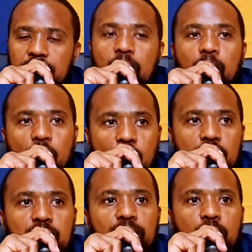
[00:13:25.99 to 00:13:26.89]
The
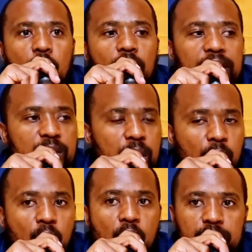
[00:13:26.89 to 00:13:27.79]
laws of God is,
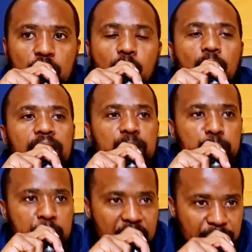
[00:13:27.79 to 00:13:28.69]
the law of the Lord
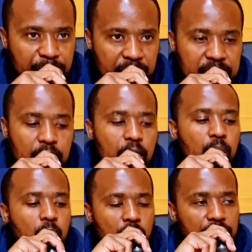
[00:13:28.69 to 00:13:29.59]
is perfect,
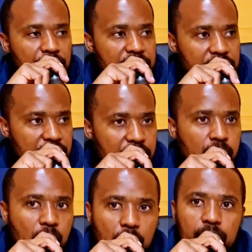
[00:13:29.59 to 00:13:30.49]
converting
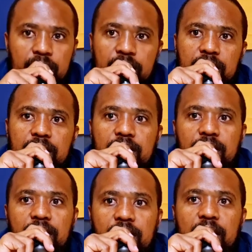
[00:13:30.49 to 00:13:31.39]
the soul.
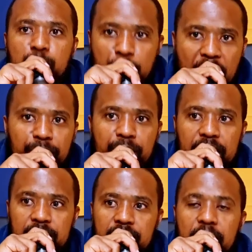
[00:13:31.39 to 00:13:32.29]
It's
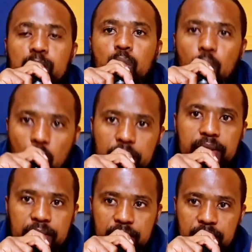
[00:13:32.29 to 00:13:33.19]
perfect. It's
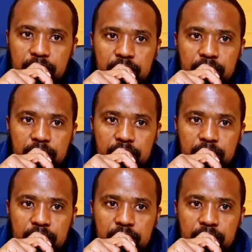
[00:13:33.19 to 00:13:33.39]
good.